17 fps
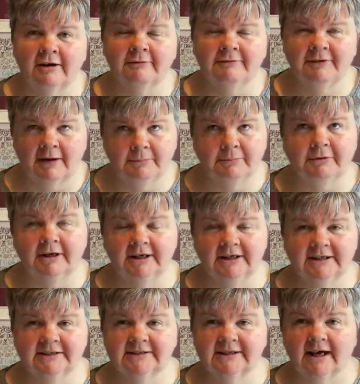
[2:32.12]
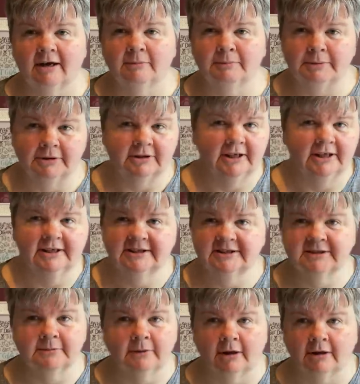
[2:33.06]
Fabrics. I'll put links
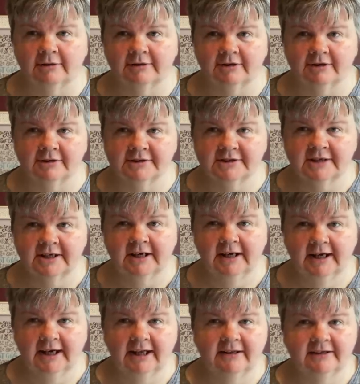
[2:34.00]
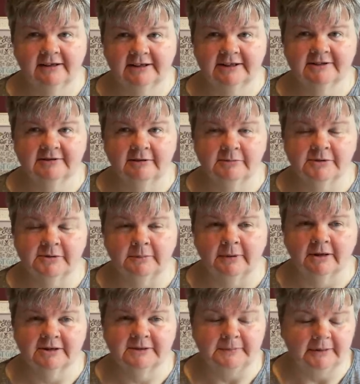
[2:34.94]
to all those in the description
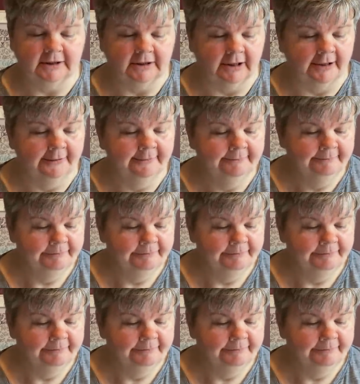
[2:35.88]
box below.